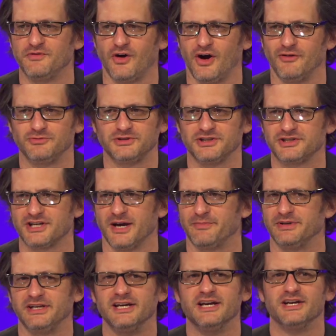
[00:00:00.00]
involved with this
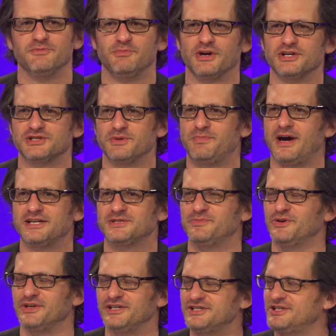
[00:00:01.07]
company, because the
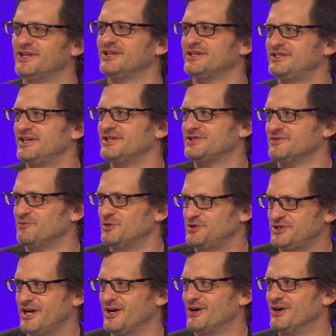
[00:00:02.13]
possibility still exists of
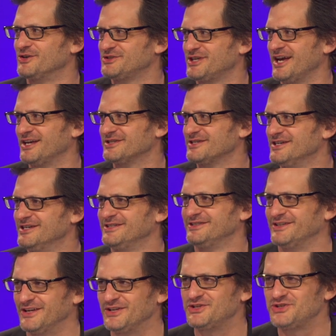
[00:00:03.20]
what JR says,
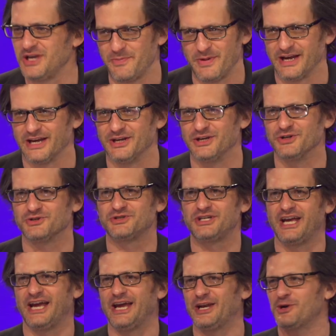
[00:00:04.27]
that it's seeping into your
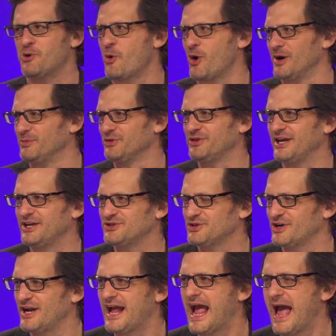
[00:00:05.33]
skin and horrible things
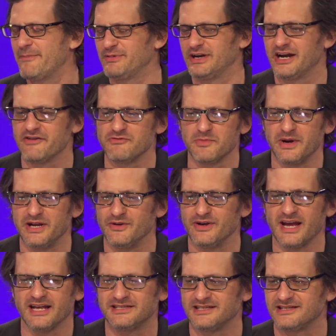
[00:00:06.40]
are going to happen and everybody who
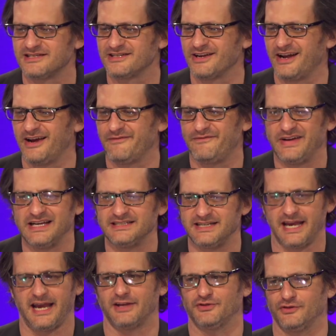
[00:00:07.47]
gets this is going to have face
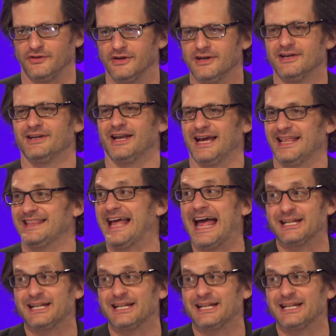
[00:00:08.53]
cancer. Like